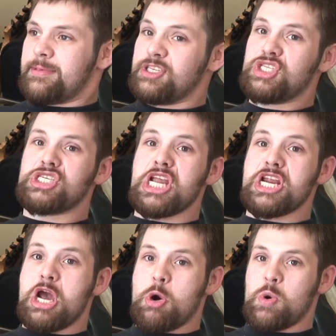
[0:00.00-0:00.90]

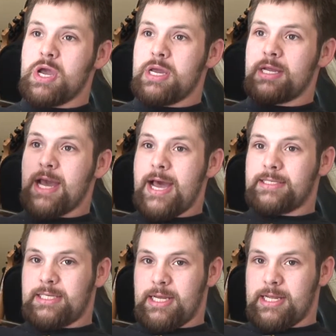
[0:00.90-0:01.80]
Gino.
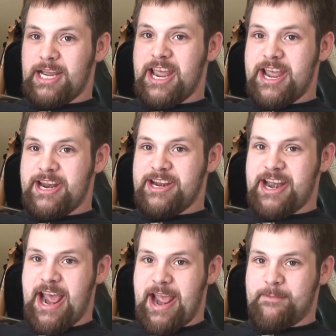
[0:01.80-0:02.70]
Godzilla in
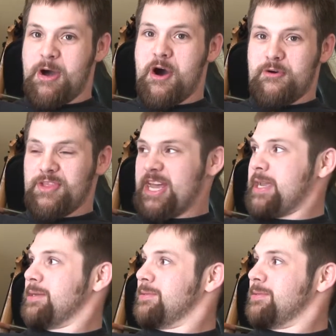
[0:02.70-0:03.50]
name only.